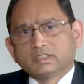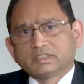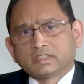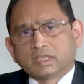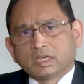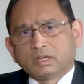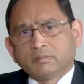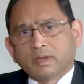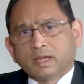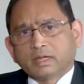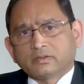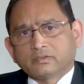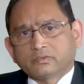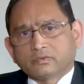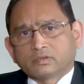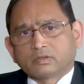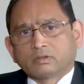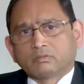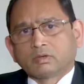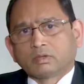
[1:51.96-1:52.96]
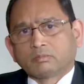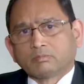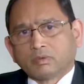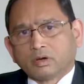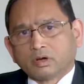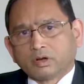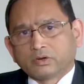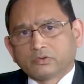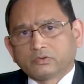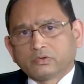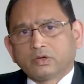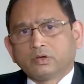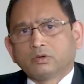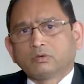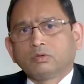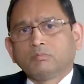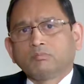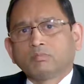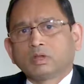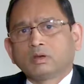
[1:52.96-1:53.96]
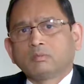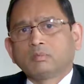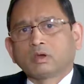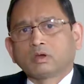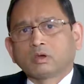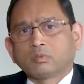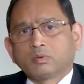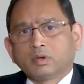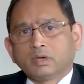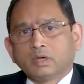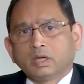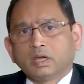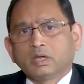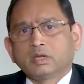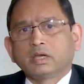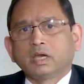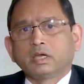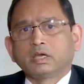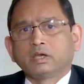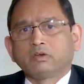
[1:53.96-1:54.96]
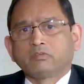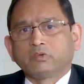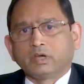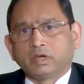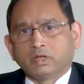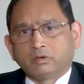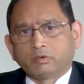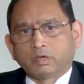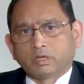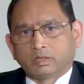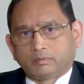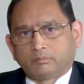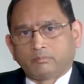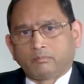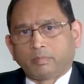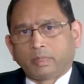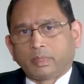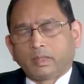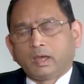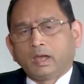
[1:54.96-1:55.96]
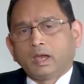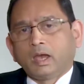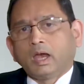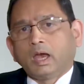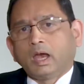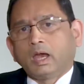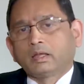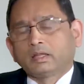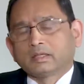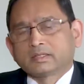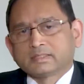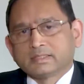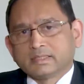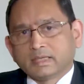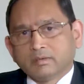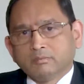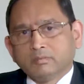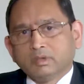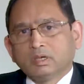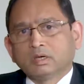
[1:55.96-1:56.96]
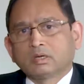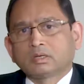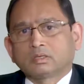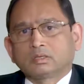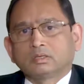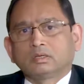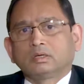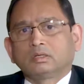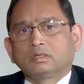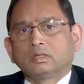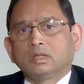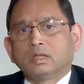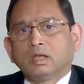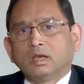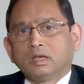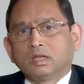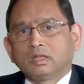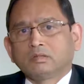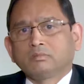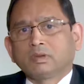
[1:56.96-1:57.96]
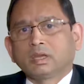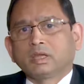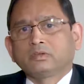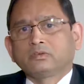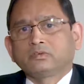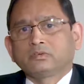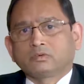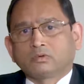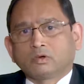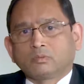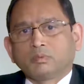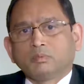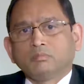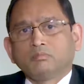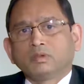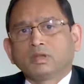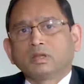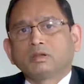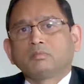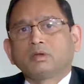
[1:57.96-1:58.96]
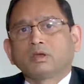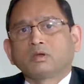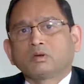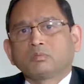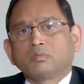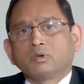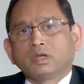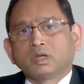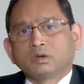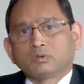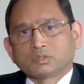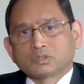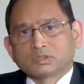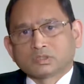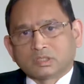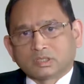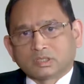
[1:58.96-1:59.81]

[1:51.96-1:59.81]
three banks were merged into Imperial Bank of India in 1921. And the same year, the London branch of Imperial Bank of India was